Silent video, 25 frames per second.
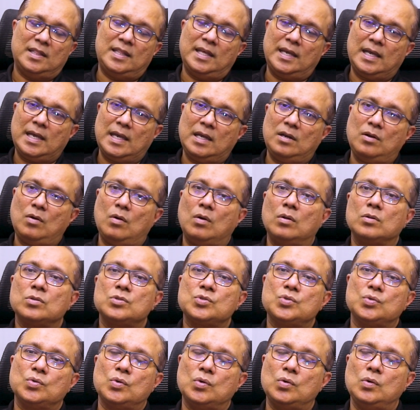they can
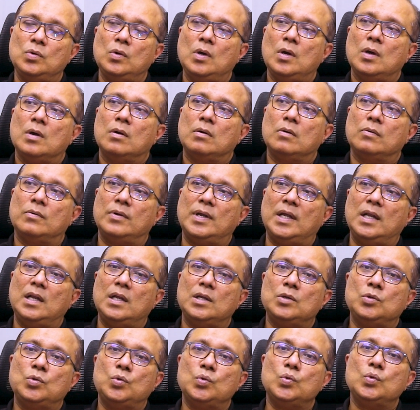also
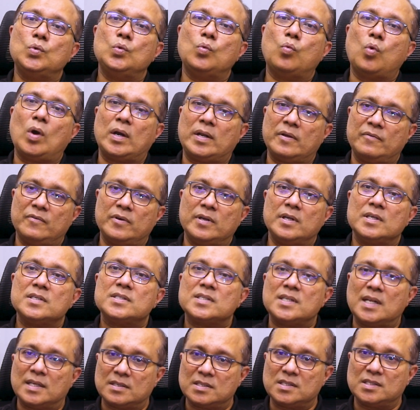really do whatever
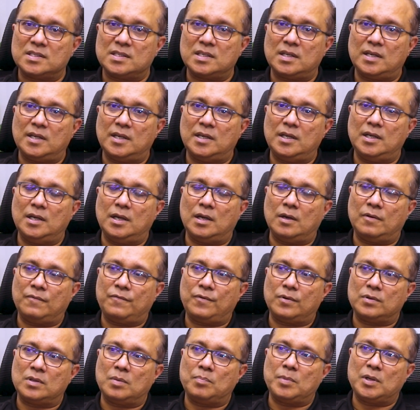is necessary
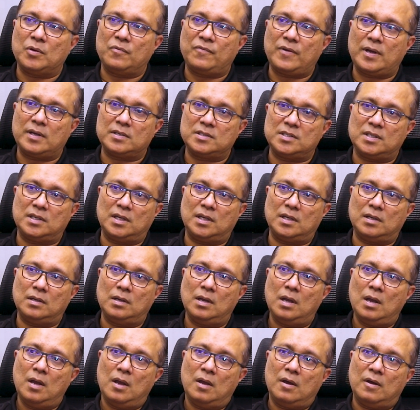for the manufacturing
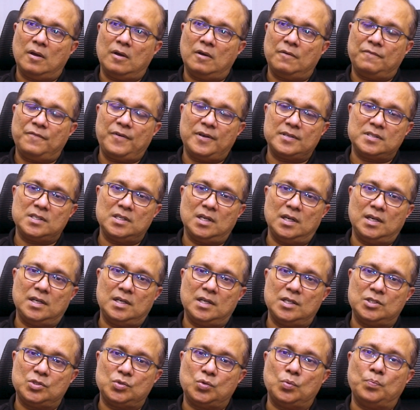
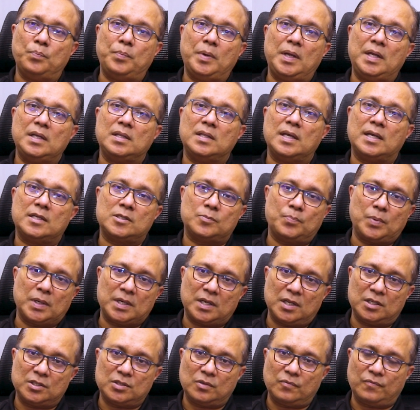facilities to meet the
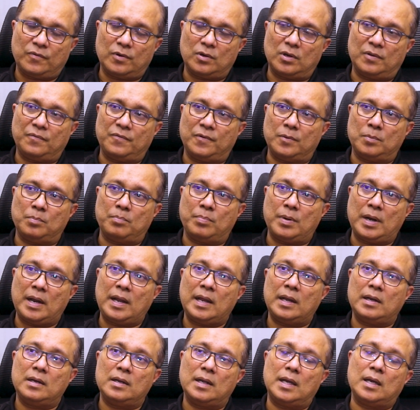expectation for different
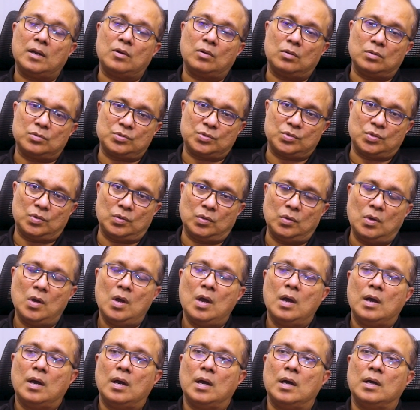brand and also
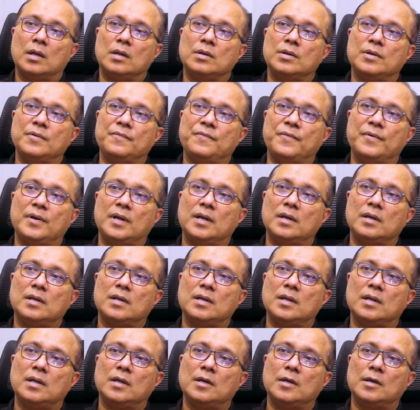different
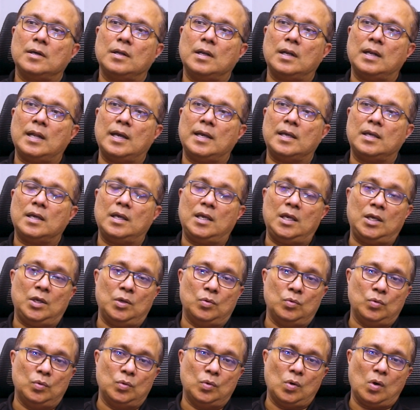
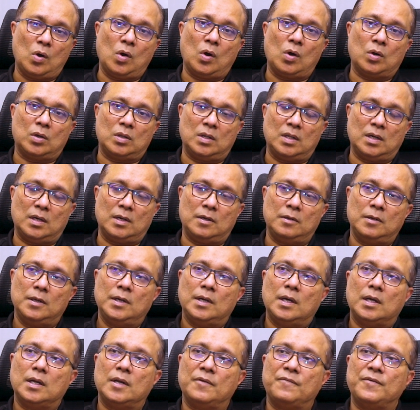EU or the
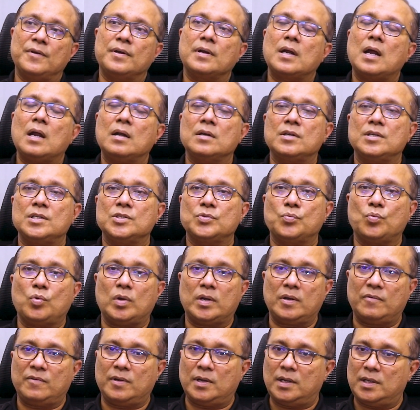different countries,
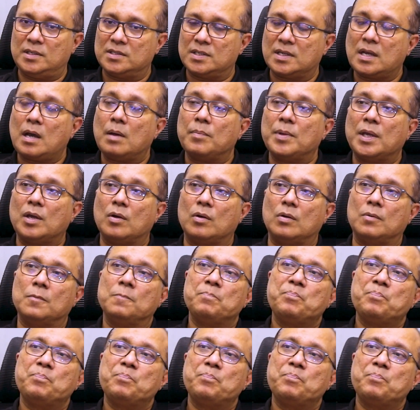whatever is coming on.